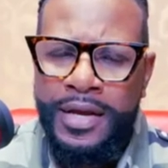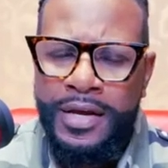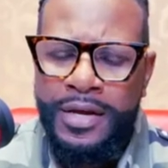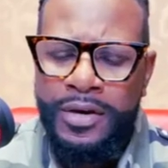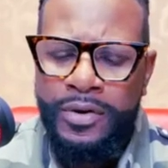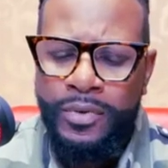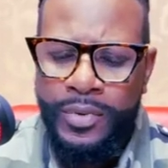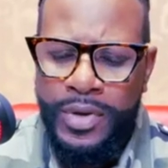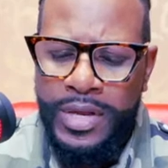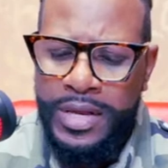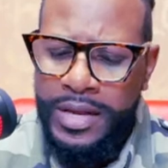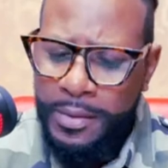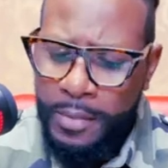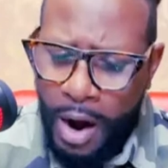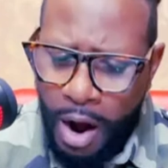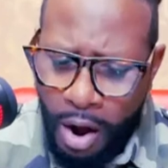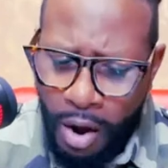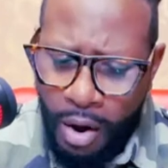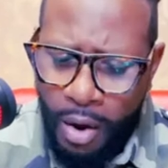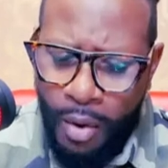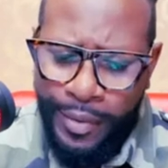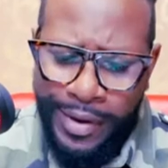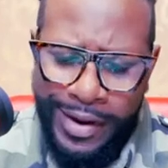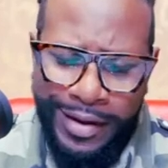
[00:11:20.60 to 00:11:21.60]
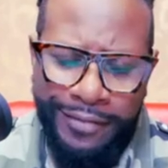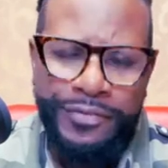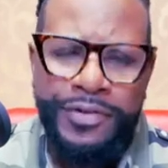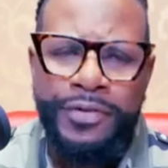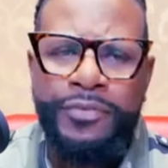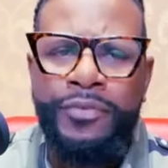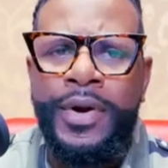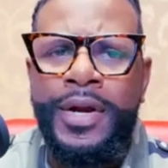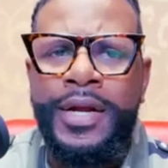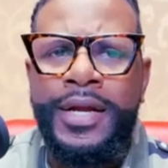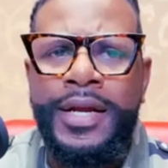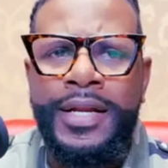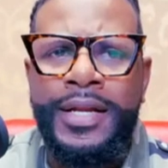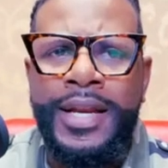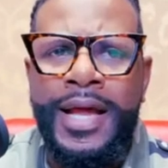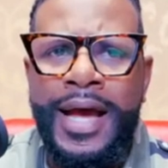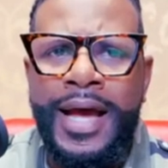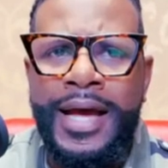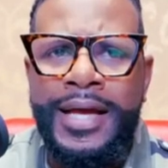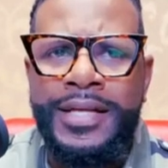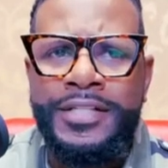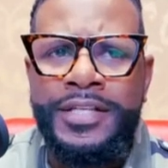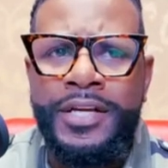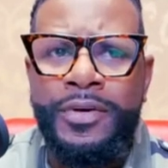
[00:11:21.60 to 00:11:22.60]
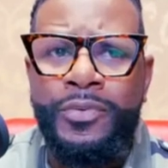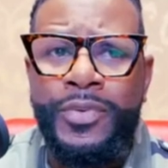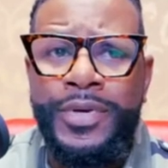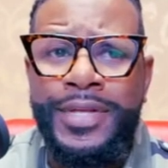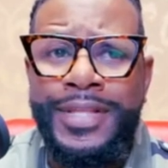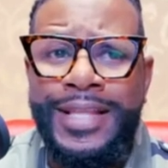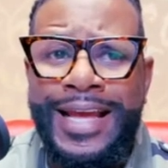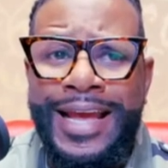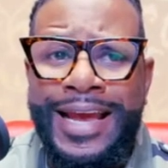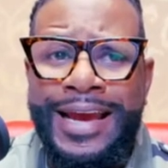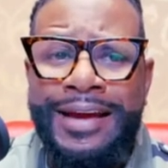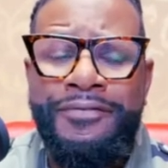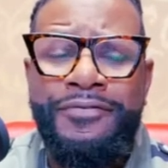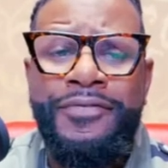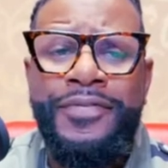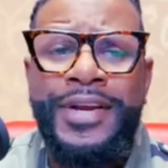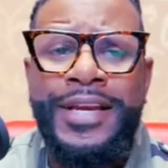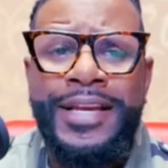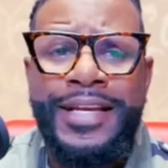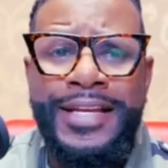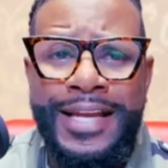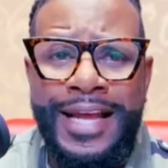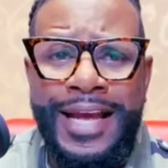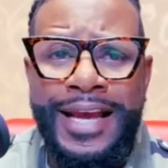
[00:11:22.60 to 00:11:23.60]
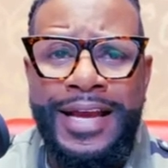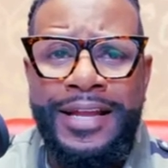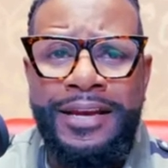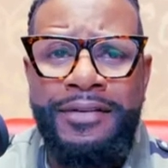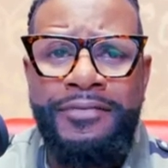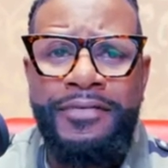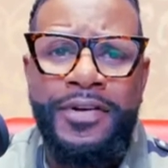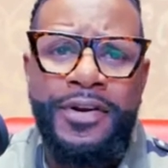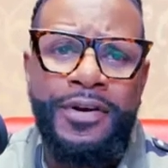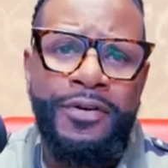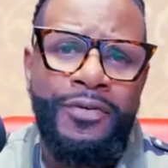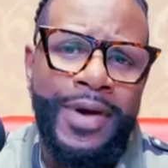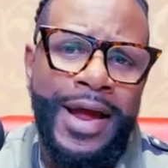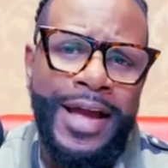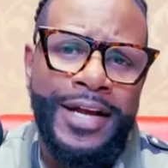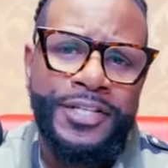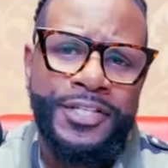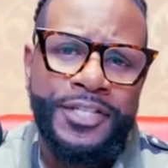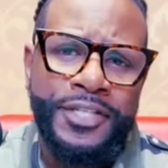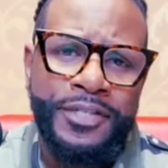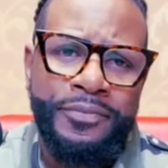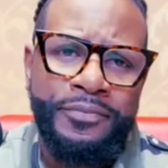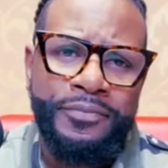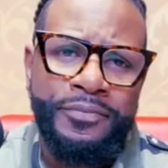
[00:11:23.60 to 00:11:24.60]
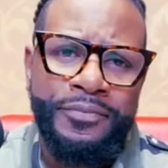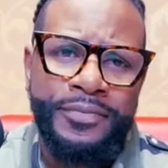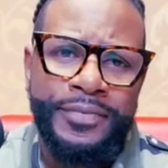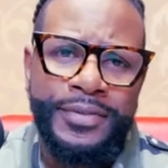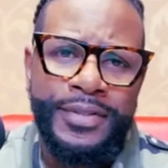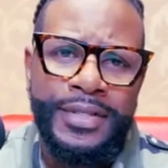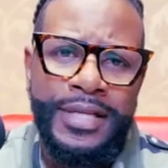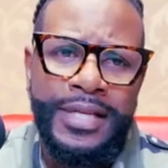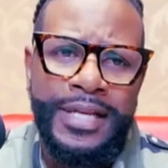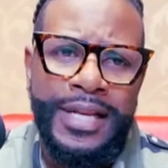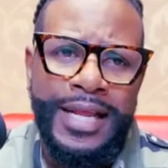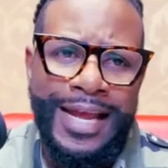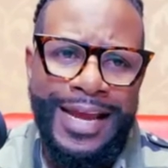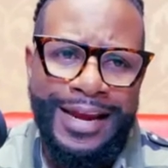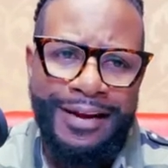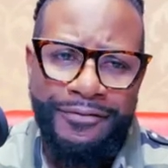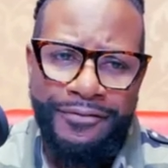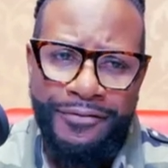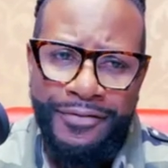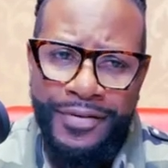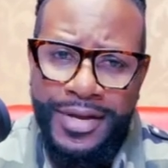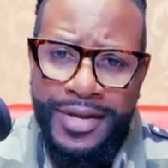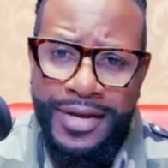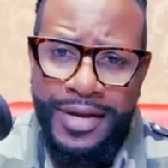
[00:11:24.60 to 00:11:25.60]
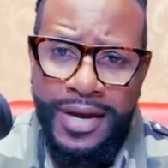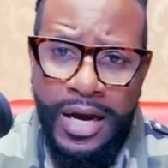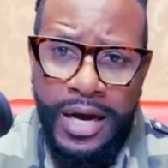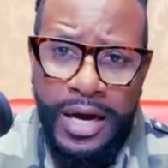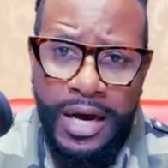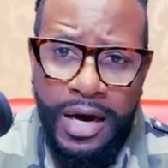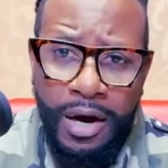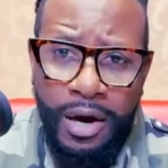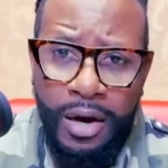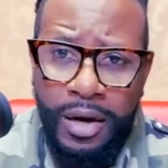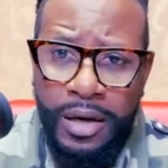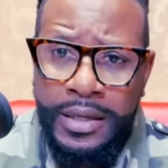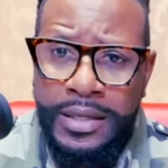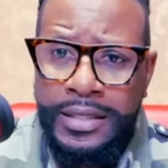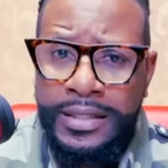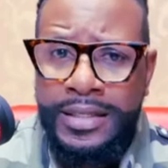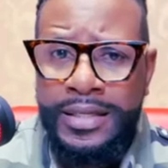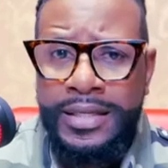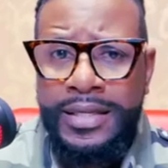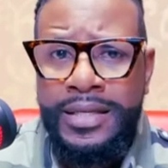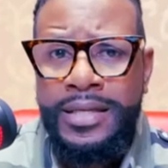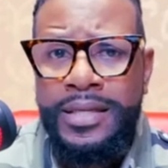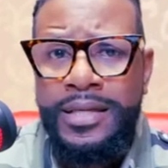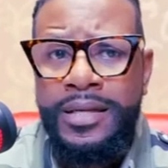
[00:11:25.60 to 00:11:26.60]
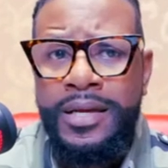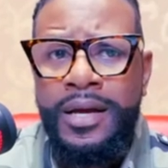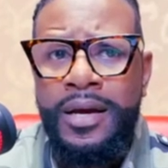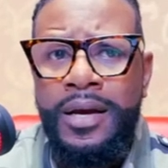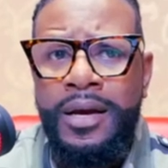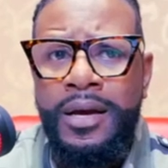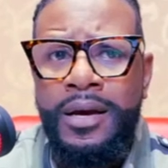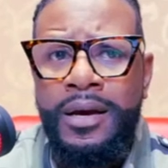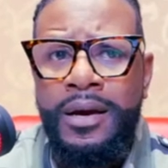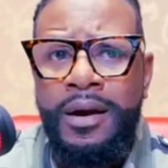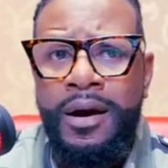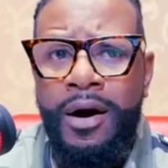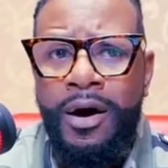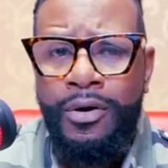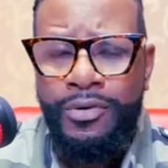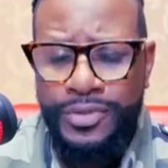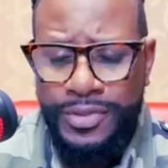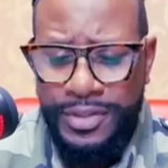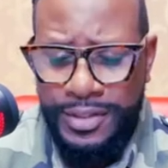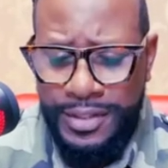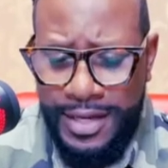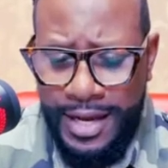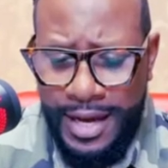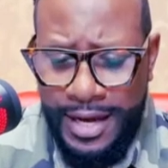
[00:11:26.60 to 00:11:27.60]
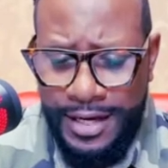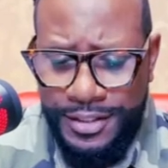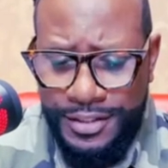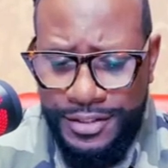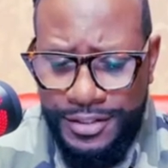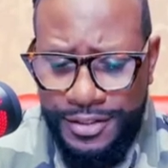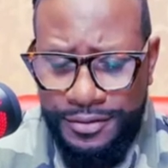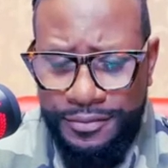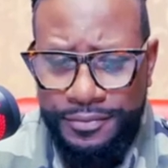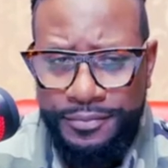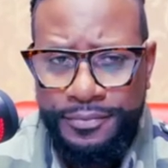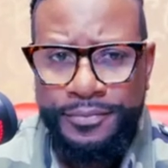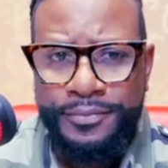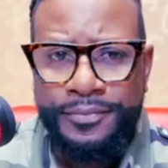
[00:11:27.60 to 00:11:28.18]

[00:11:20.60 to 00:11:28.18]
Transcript: we all have to recognize that with every negative interaction and every ugly altercation